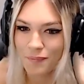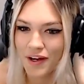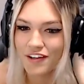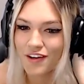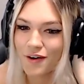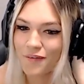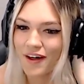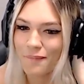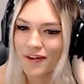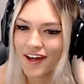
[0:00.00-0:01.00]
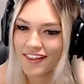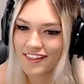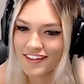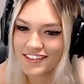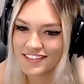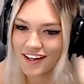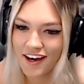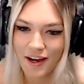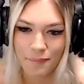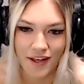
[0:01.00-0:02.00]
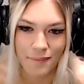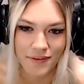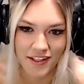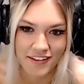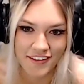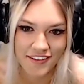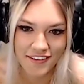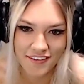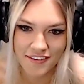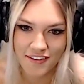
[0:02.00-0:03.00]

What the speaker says: but I know that I'm like at least a high plat player.